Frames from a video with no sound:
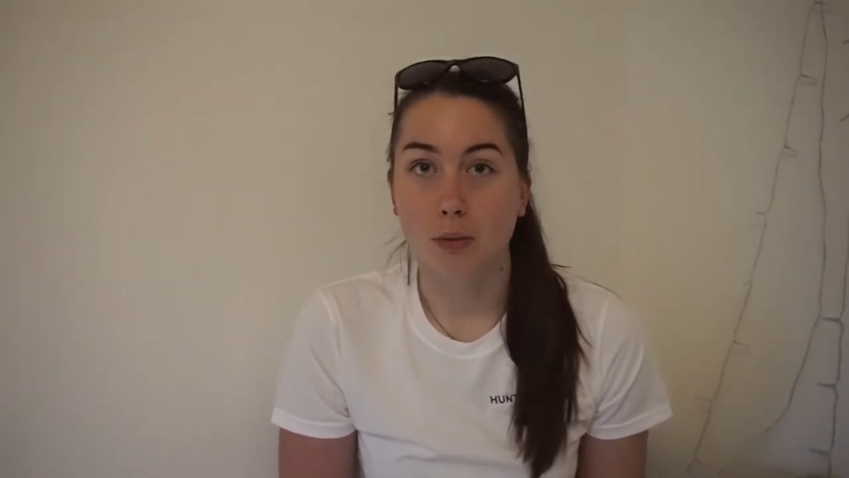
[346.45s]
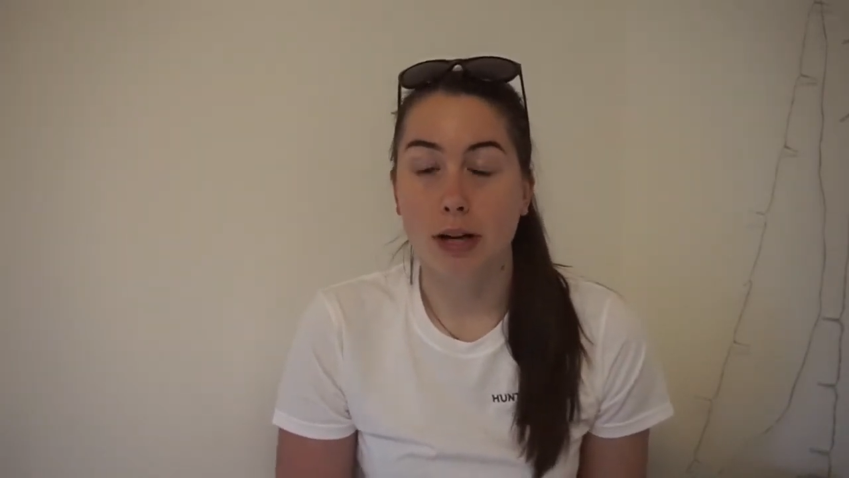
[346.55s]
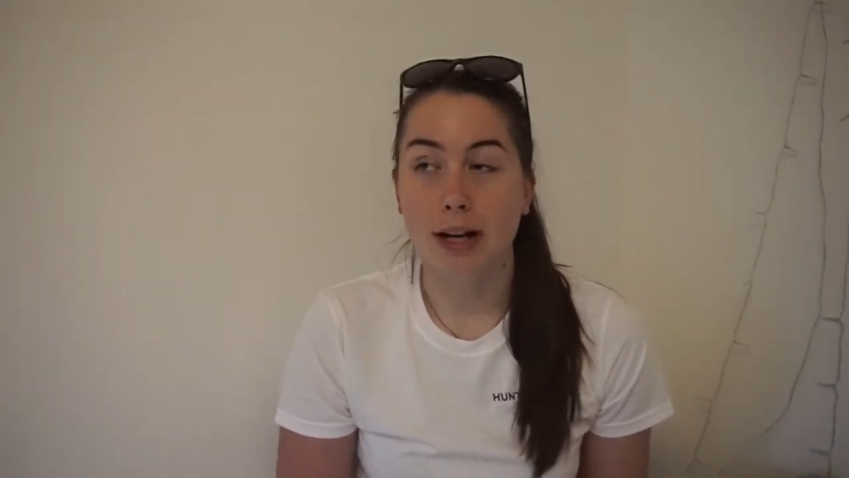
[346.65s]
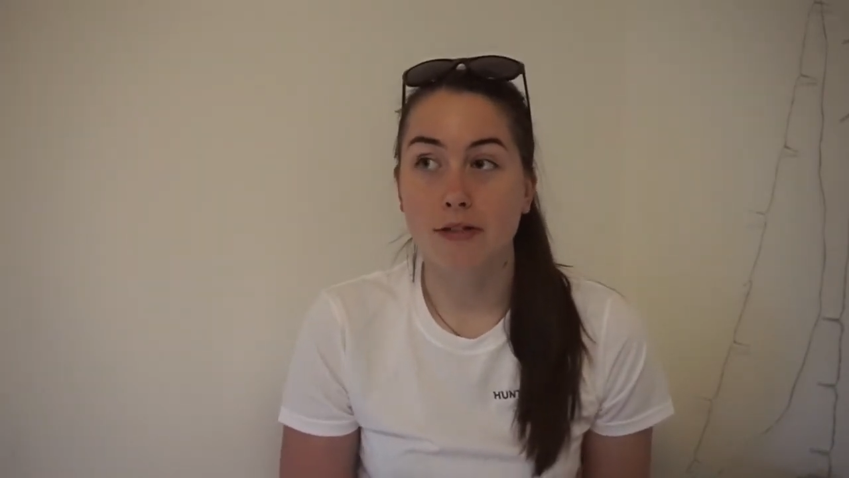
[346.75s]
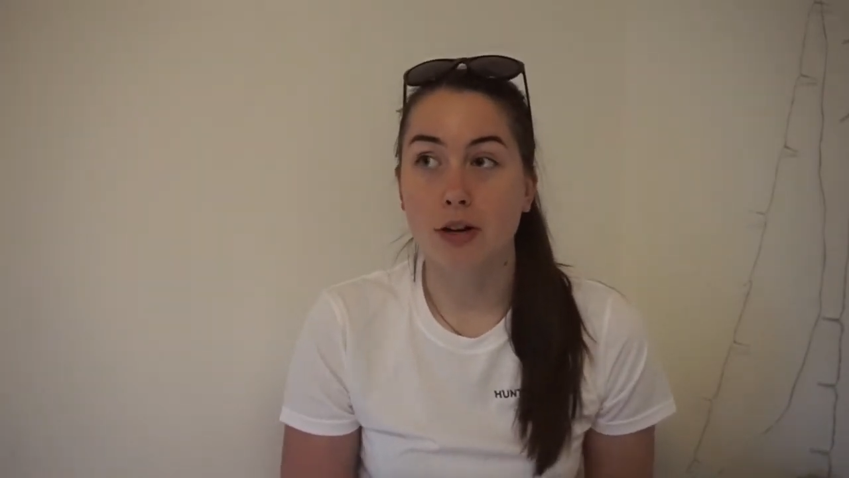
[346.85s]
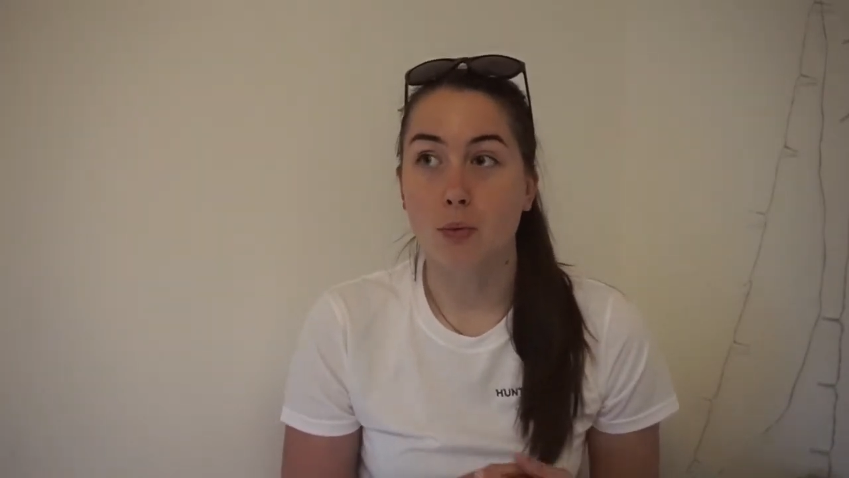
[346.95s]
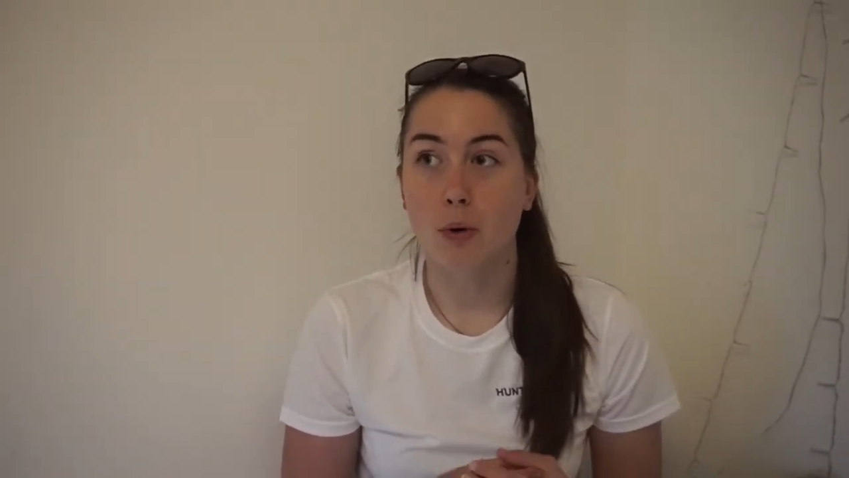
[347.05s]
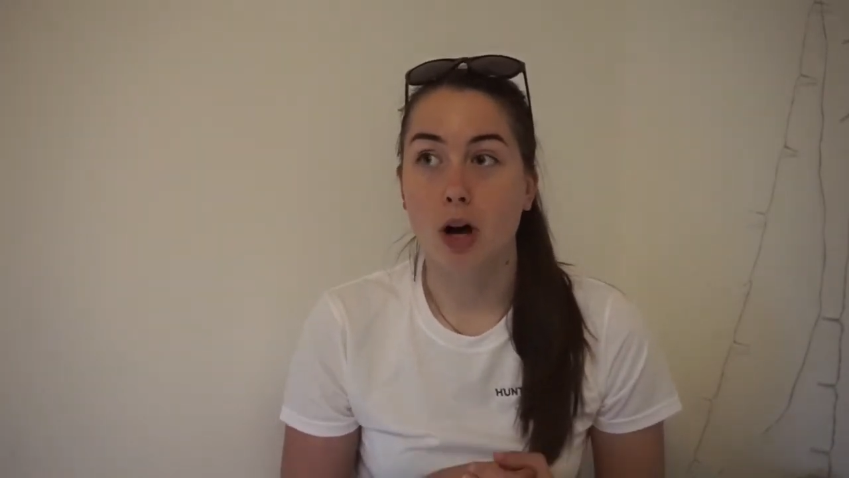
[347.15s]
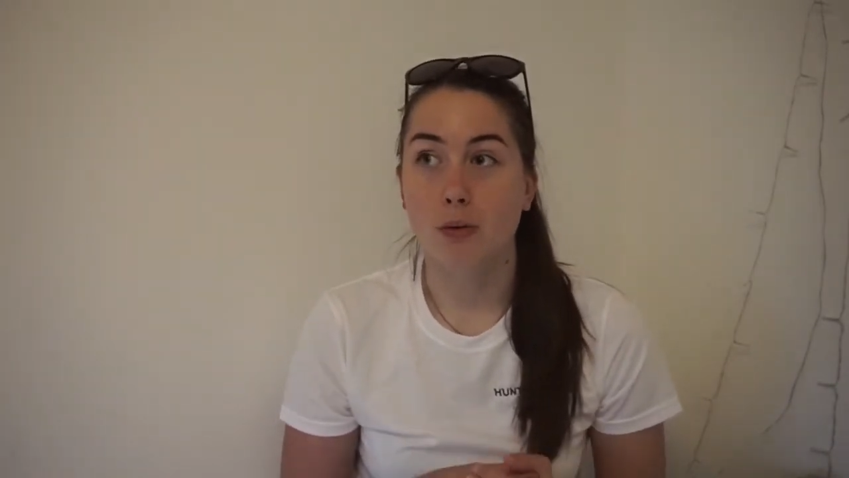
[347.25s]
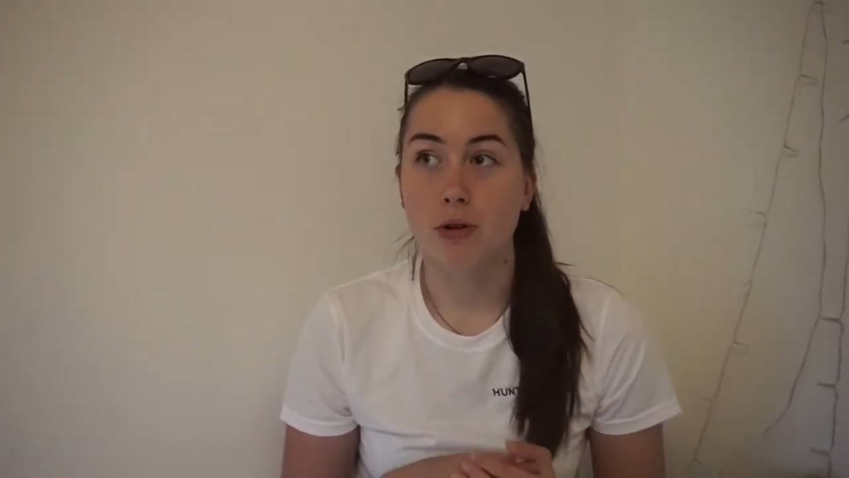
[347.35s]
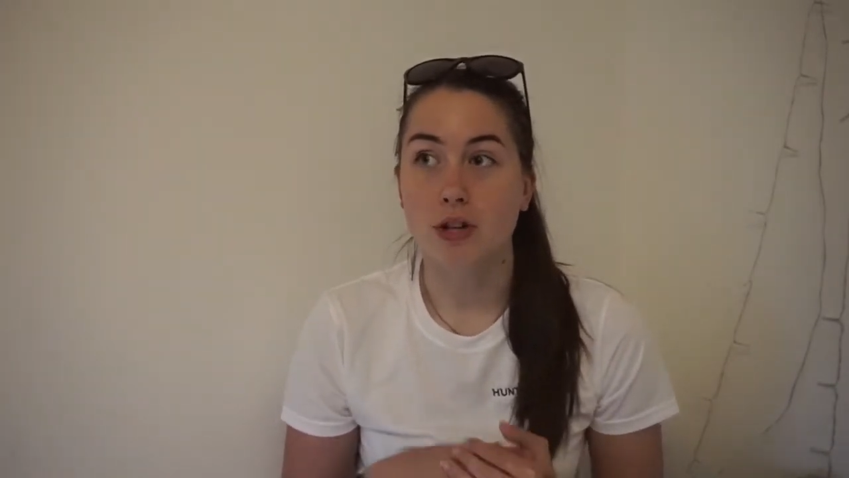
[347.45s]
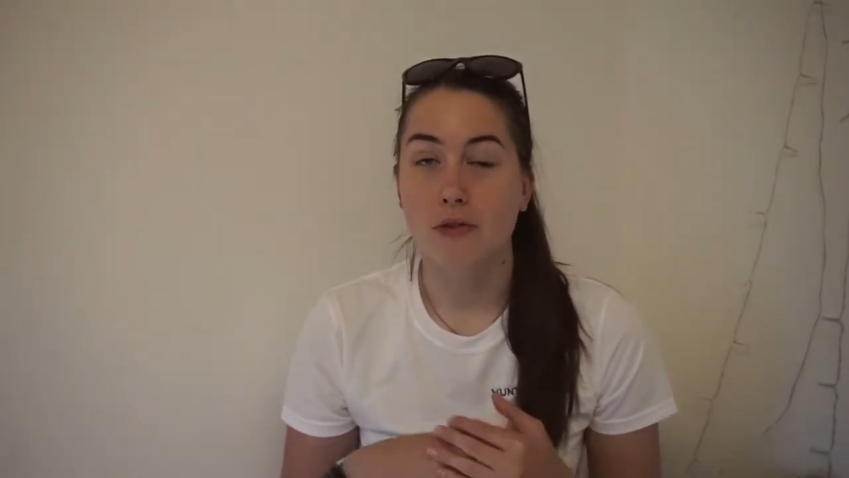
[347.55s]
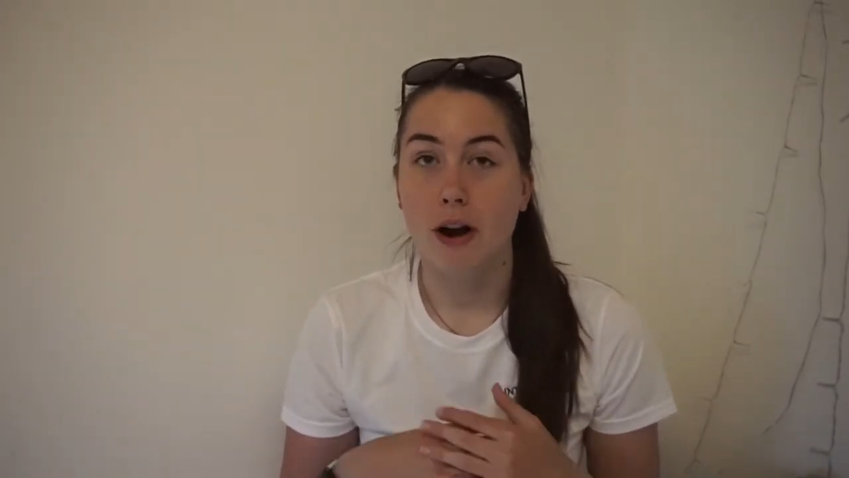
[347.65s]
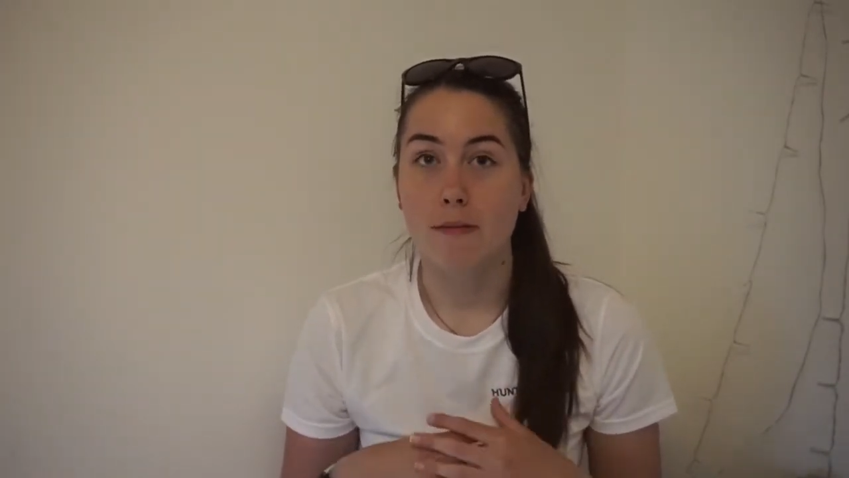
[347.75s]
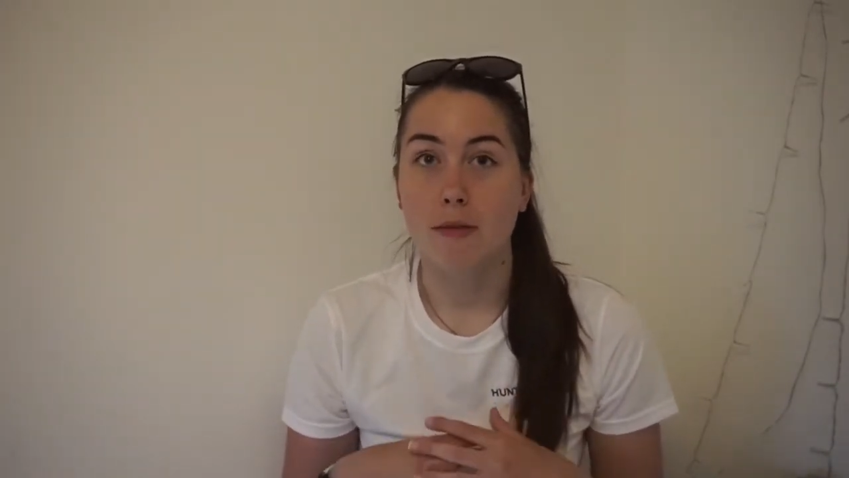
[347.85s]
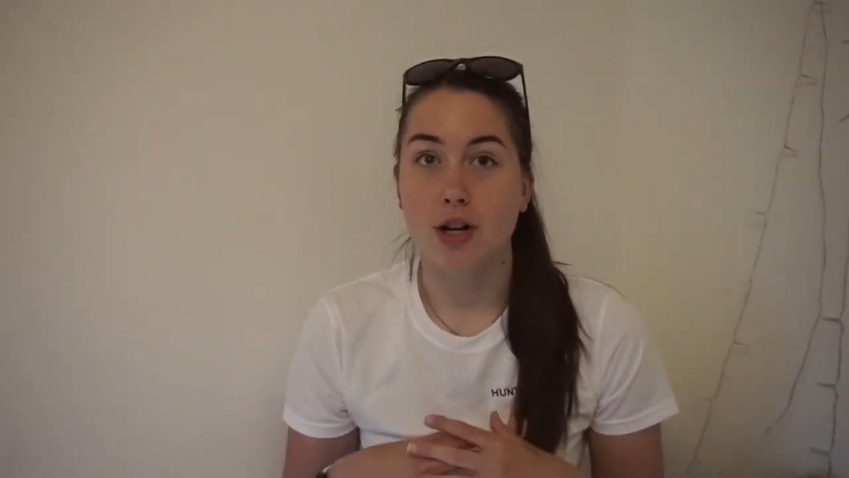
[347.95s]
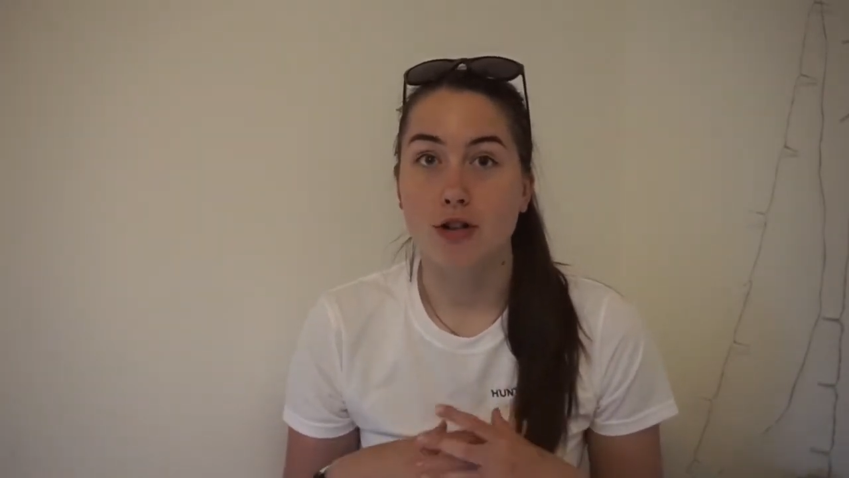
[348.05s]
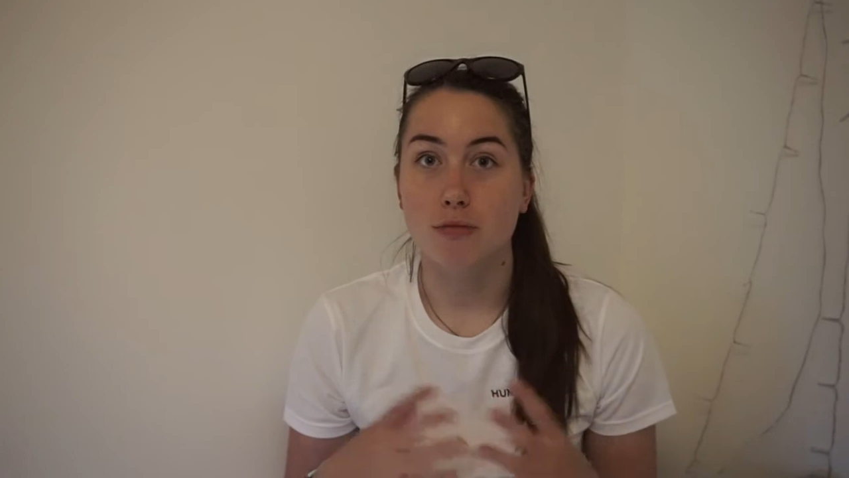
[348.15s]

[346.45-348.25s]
We live in a world which very much